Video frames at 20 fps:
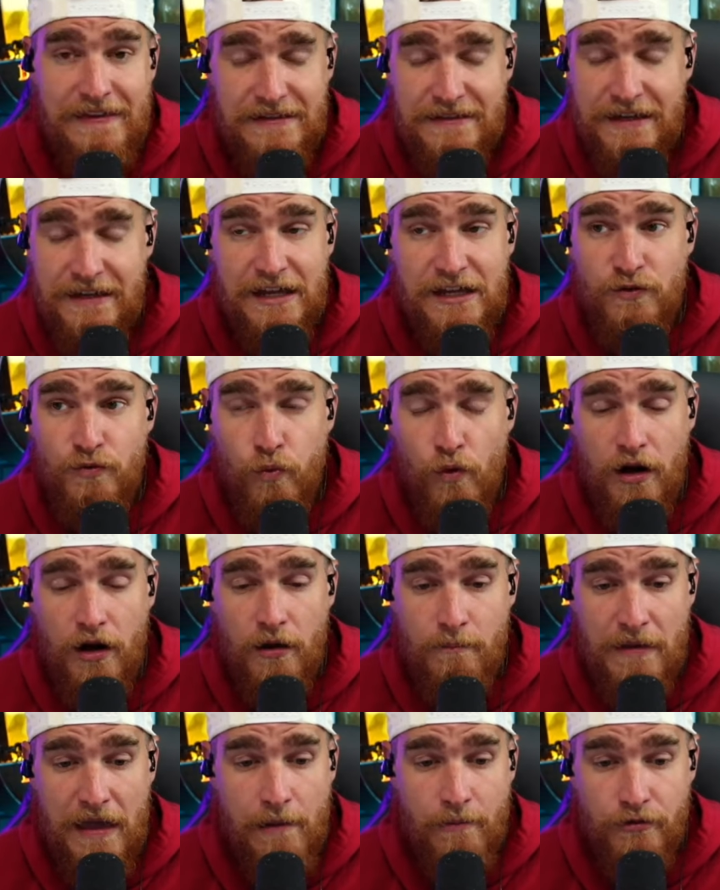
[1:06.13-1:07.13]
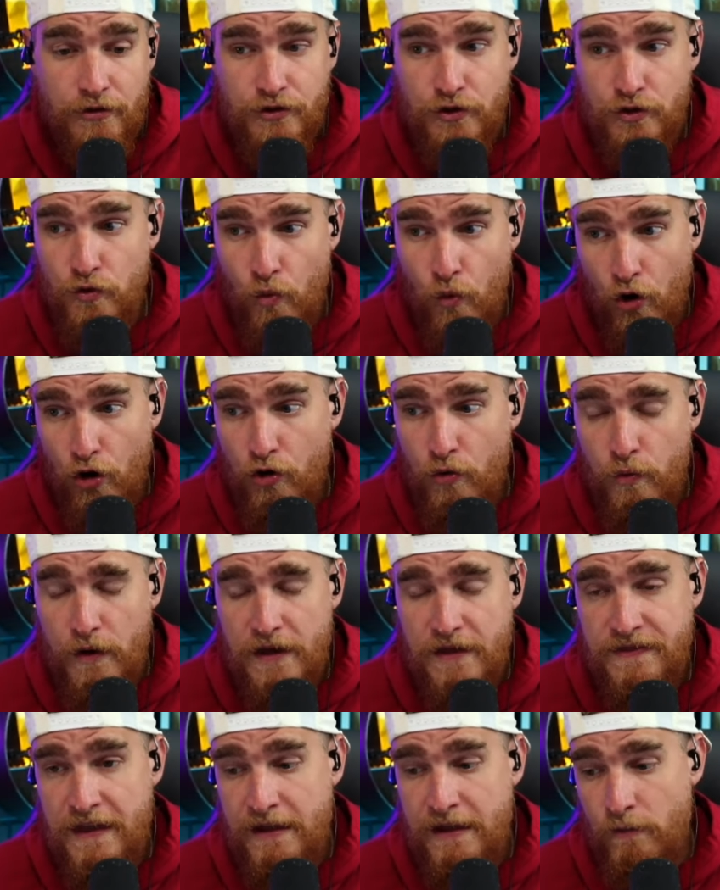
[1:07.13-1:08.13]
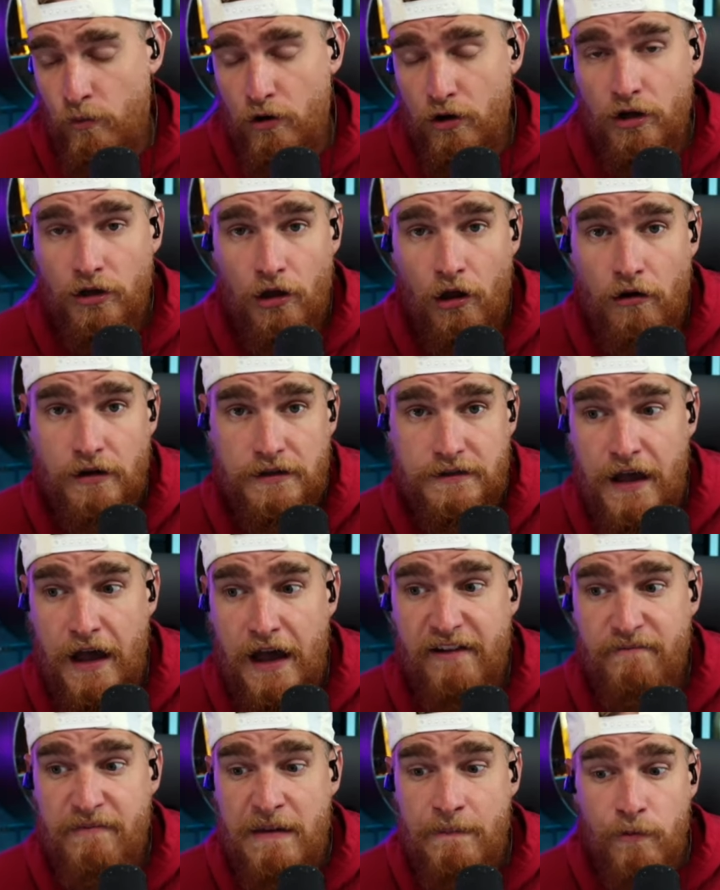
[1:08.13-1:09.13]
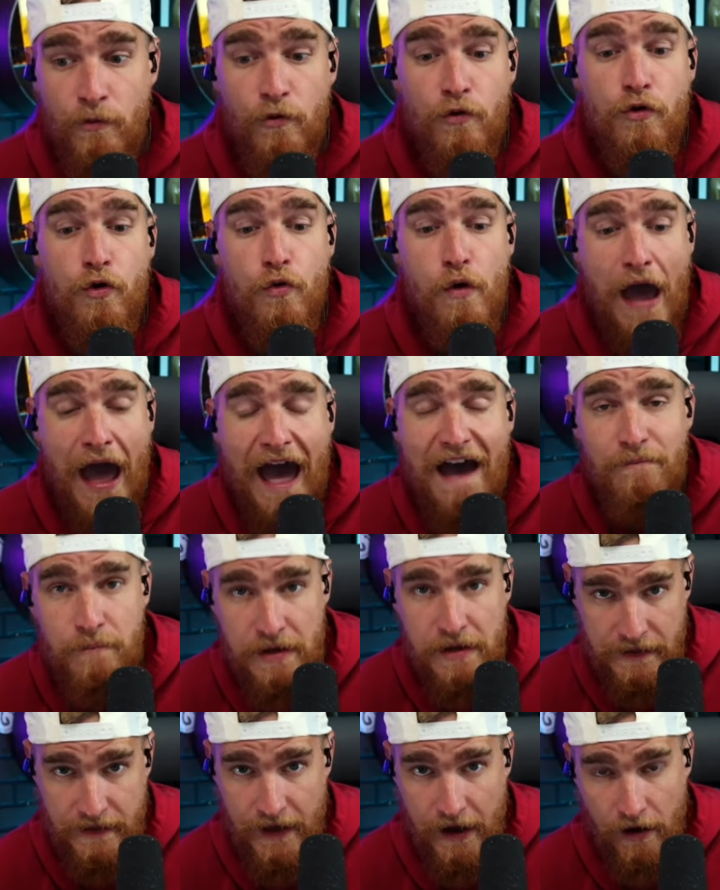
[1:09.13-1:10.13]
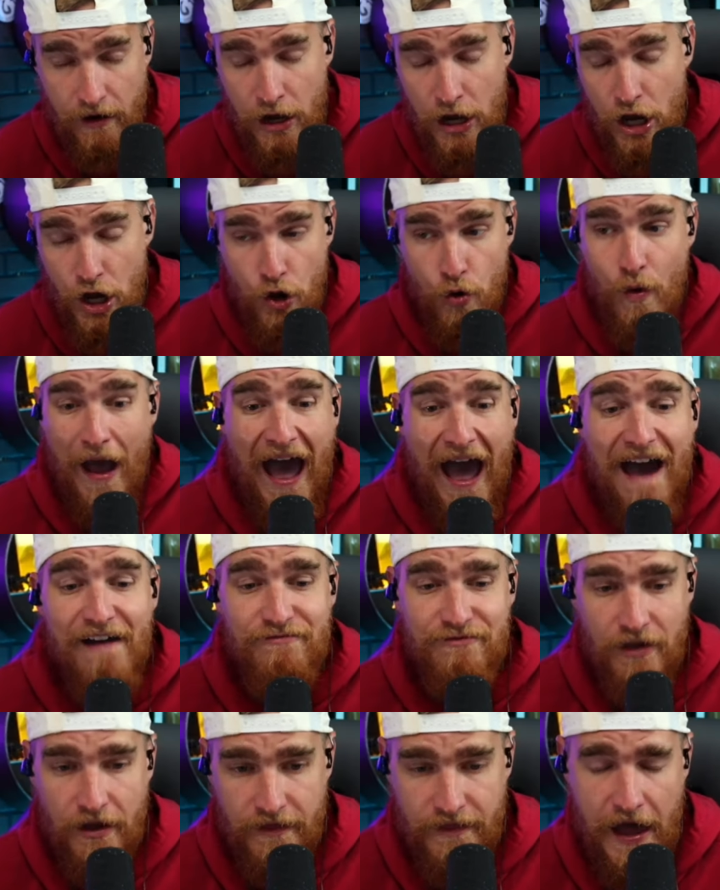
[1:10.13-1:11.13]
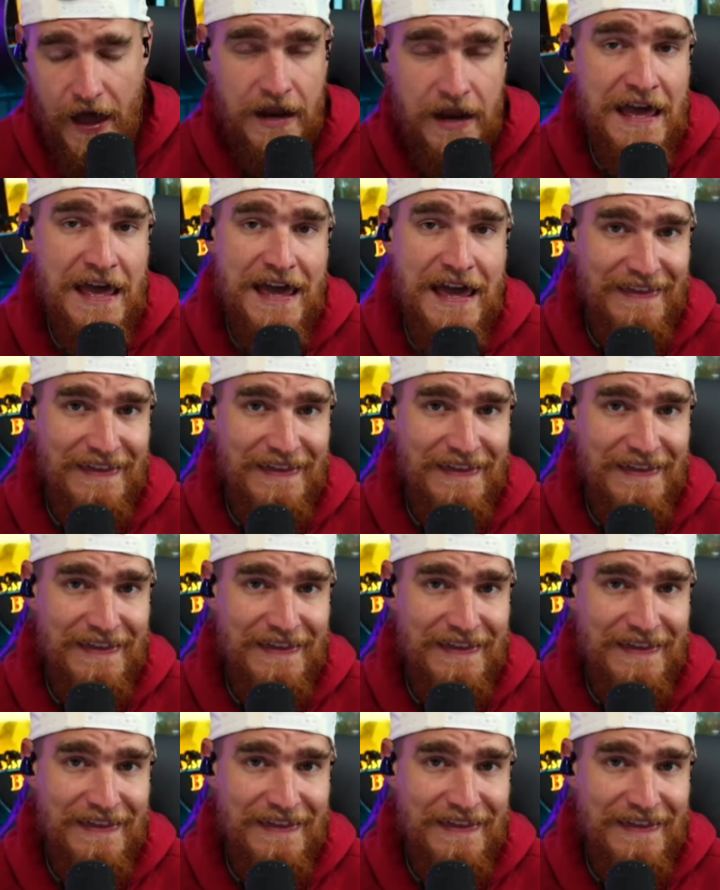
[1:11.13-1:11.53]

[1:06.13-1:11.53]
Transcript: these kids want to be able to work with and work alongside of people who have been there, who have done that.